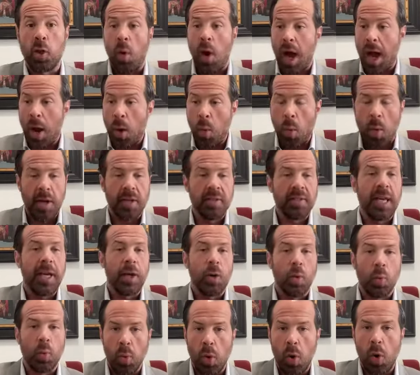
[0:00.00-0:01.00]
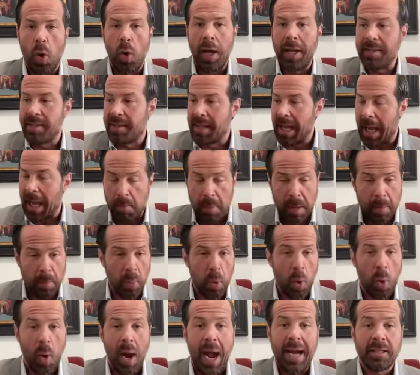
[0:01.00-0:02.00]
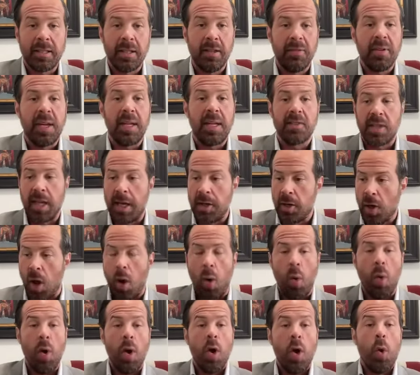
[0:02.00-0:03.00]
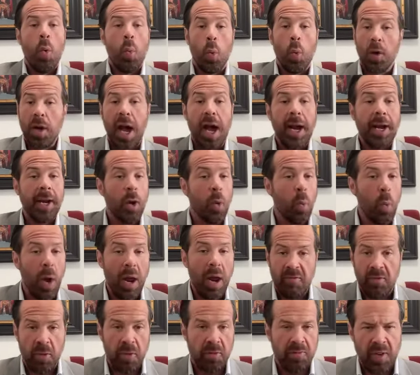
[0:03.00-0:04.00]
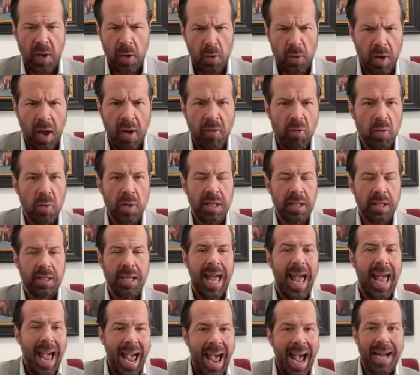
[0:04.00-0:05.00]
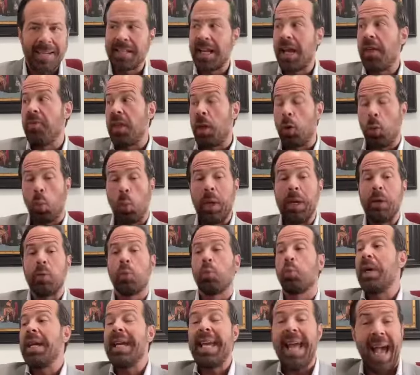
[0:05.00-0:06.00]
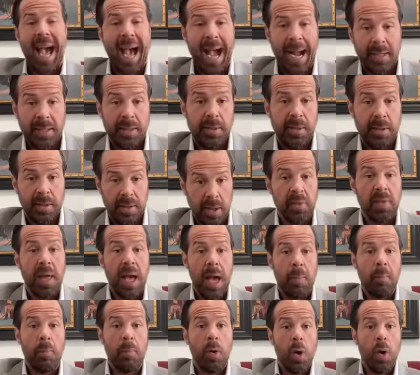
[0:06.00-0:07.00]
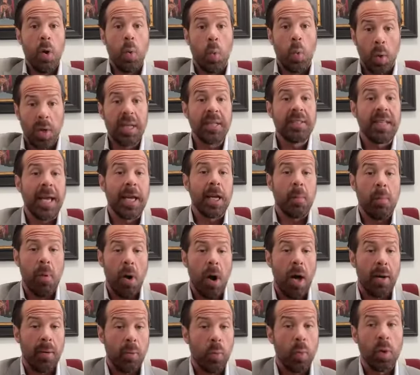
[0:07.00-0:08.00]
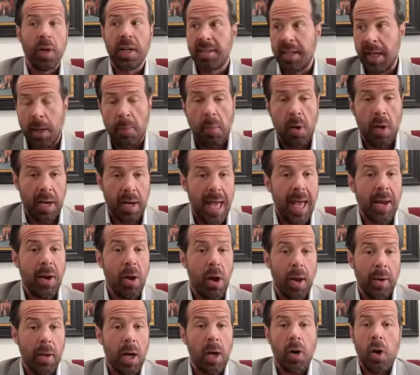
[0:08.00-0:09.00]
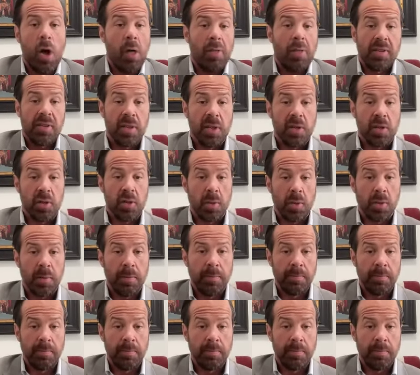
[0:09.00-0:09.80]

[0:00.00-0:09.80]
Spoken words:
I want to take a role and be proactive and say, no, we're not going to wait for the federal government to act and then we react to them. We're going to take them on. We're going to take them on head on all these issues.